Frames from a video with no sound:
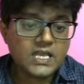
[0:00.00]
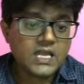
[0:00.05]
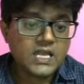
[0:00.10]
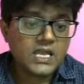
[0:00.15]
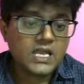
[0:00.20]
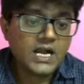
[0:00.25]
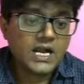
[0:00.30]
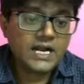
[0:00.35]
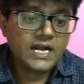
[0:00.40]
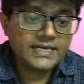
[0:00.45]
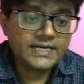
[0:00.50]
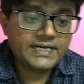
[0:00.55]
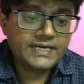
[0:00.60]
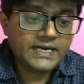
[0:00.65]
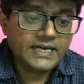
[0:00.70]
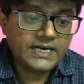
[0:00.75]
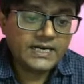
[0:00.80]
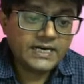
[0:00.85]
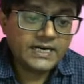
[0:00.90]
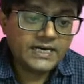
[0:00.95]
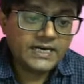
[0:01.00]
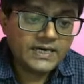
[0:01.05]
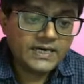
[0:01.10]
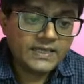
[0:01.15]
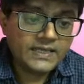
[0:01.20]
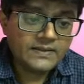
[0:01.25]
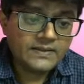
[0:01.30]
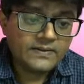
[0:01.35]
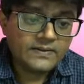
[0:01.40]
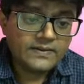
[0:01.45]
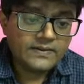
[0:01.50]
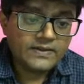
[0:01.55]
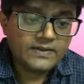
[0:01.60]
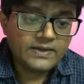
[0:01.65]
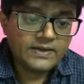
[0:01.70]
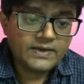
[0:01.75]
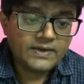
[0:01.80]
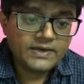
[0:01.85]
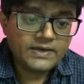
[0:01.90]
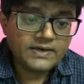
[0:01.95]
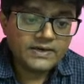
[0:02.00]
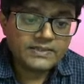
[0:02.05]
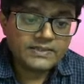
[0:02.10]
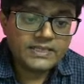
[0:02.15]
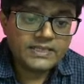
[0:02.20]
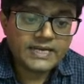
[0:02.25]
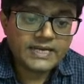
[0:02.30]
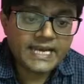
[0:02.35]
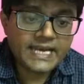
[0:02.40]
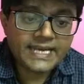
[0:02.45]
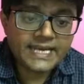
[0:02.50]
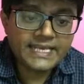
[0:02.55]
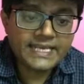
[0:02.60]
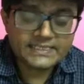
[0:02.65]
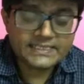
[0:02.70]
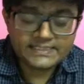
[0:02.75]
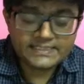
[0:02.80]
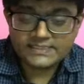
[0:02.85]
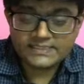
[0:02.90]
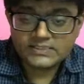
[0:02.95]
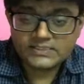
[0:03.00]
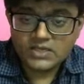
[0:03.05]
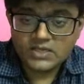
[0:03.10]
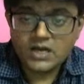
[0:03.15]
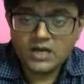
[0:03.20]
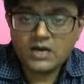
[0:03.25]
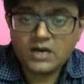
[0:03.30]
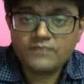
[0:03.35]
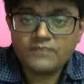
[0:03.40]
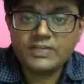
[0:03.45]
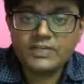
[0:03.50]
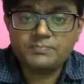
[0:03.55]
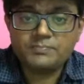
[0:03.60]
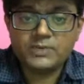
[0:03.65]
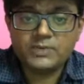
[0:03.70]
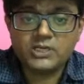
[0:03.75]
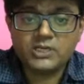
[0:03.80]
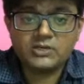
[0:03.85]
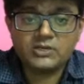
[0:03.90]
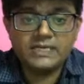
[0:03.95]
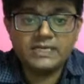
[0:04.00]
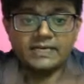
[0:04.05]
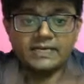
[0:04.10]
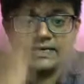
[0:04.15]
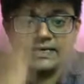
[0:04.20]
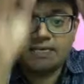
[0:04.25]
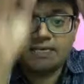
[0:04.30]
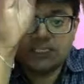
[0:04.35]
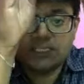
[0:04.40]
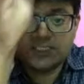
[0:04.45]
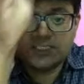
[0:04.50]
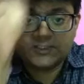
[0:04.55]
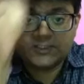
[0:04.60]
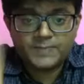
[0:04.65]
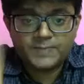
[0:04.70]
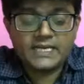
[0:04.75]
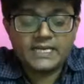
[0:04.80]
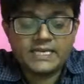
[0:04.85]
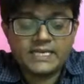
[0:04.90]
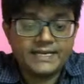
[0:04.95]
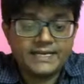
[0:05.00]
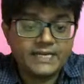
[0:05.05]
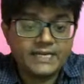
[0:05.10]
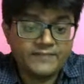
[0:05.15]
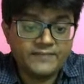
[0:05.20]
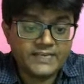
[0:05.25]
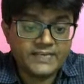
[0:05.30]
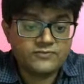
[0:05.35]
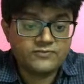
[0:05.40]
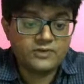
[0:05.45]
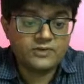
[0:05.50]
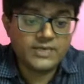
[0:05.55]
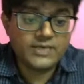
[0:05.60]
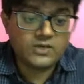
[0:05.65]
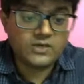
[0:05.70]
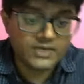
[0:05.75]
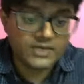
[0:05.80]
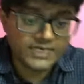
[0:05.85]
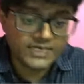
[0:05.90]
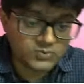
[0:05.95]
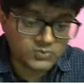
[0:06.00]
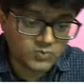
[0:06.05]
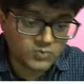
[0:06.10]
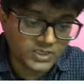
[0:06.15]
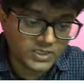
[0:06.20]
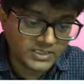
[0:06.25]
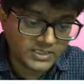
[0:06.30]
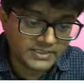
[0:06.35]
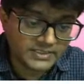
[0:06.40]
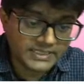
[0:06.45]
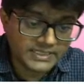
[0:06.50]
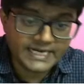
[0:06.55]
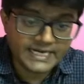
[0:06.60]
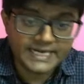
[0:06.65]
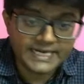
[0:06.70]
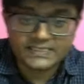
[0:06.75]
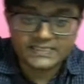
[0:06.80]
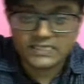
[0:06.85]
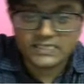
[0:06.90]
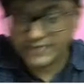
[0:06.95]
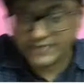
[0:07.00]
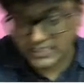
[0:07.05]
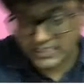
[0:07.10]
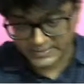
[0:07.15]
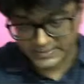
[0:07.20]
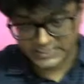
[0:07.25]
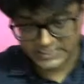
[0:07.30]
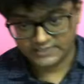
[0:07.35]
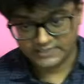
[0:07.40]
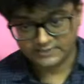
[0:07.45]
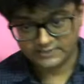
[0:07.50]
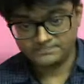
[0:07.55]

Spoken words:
And the radius of that particular spherical interface will be called as what? The radius of curvature.